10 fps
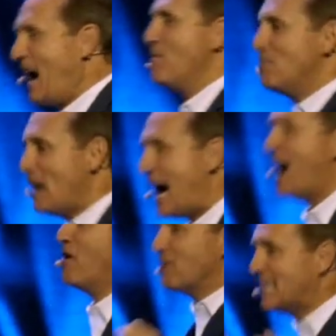Come
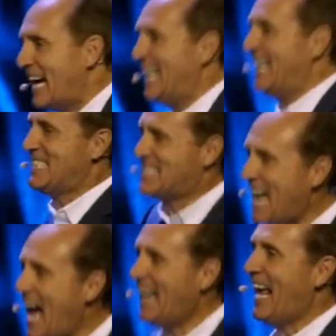on, get
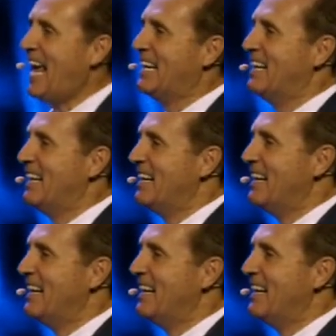excited.